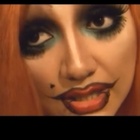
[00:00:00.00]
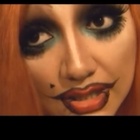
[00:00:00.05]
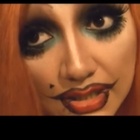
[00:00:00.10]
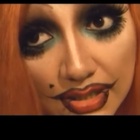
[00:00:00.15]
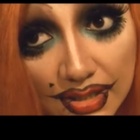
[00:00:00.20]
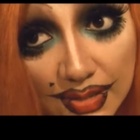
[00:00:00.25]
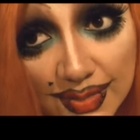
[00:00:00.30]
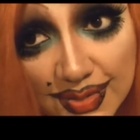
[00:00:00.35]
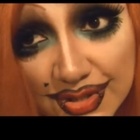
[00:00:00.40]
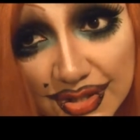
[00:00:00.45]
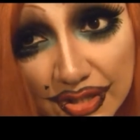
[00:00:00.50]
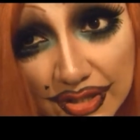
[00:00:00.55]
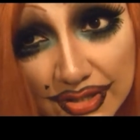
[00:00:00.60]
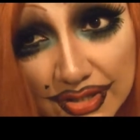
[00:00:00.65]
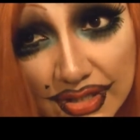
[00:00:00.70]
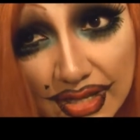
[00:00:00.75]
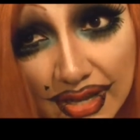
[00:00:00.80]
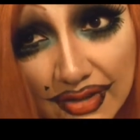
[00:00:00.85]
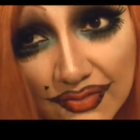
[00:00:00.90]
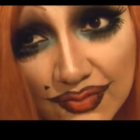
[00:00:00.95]
And I'm starting
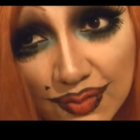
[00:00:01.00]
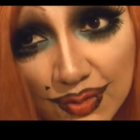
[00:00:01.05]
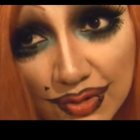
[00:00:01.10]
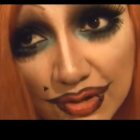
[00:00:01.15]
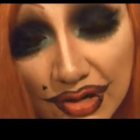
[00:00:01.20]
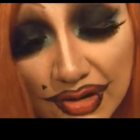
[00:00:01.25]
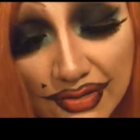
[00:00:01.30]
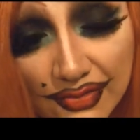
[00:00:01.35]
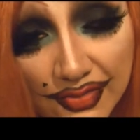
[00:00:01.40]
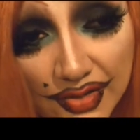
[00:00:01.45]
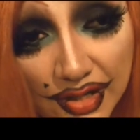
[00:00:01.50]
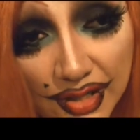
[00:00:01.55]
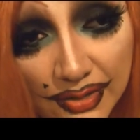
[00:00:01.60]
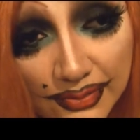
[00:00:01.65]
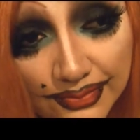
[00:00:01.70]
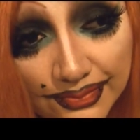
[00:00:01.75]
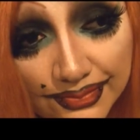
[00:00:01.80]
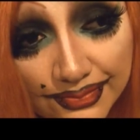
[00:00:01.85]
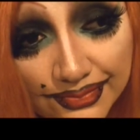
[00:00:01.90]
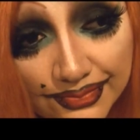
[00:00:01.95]
to have more of
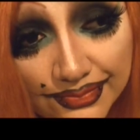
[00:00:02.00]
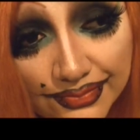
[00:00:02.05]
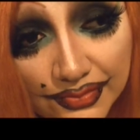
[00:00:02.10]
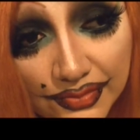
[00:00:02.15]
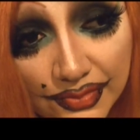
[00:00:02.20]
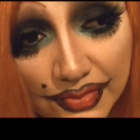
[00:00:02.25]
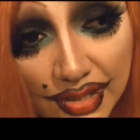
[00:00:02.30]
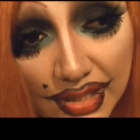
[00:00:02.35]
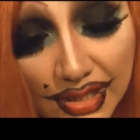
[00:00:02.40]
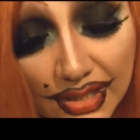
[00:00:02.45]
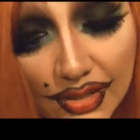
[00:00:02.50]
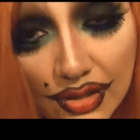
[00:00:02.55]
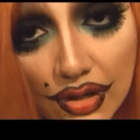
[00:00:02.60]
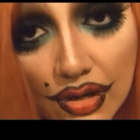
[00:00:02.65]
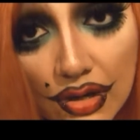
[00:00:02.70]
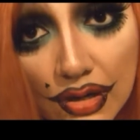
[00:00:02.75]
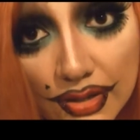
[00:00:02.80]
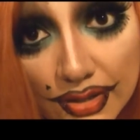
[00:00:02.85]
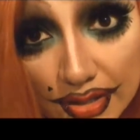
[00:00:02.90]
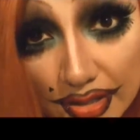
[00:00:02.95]
an
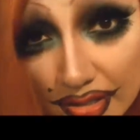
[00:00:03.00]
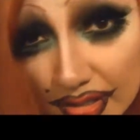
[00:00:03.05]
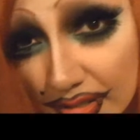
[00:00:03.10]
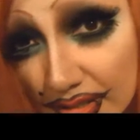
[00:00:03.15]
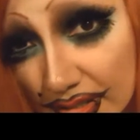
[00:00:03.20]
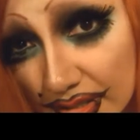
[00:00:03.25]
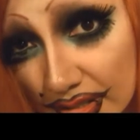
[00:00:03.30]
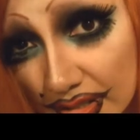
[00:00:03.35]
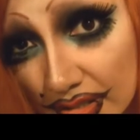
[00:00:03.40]
honor,